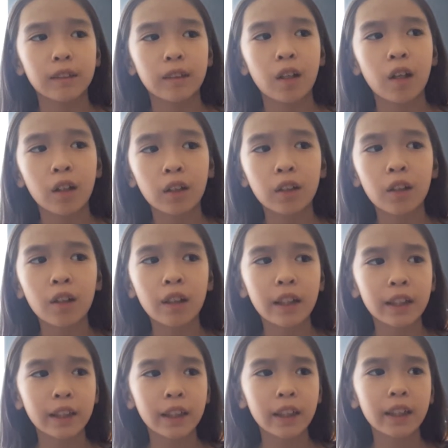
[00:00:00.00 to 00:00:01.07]
Hong Kong,
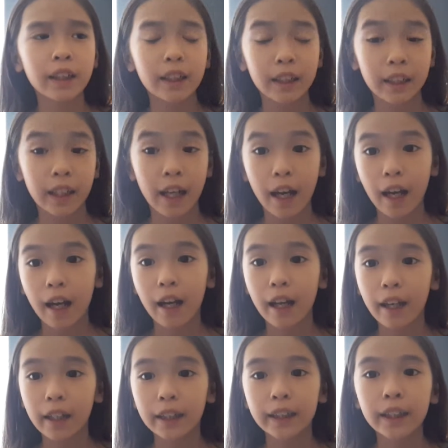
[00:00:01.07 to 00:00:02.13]
I think. Yeah,
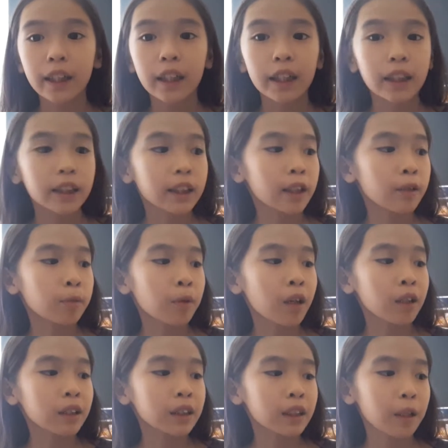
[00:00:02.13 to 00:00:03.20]
and they
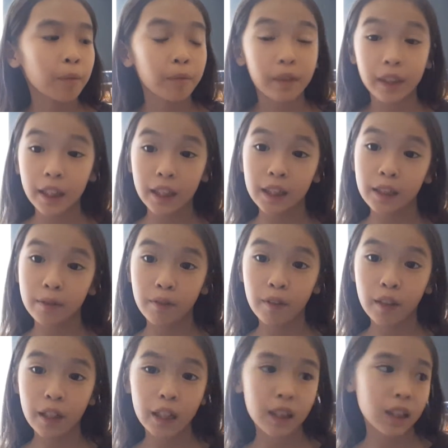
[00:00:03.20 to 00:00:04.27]
bought some things
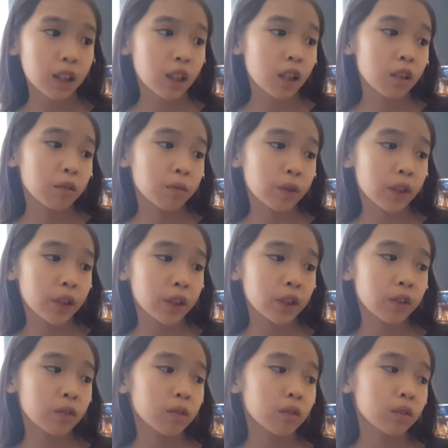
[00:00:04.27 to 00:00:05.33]
for us,
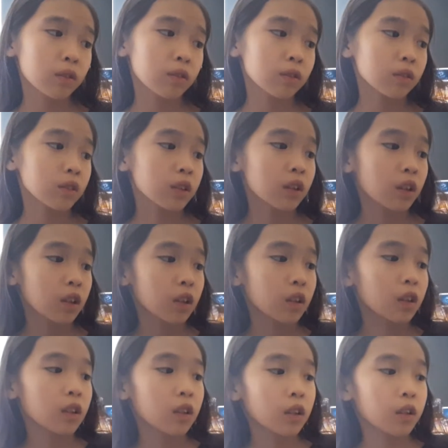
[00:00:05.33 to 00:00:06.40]
which
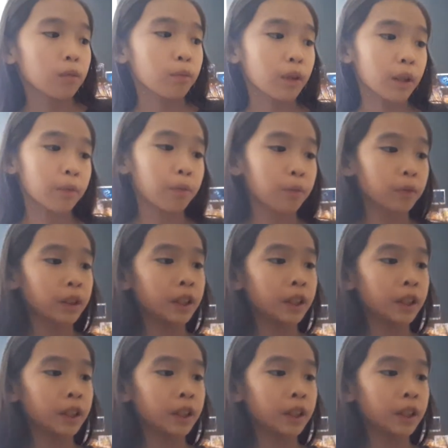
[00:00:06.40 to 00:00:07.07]
my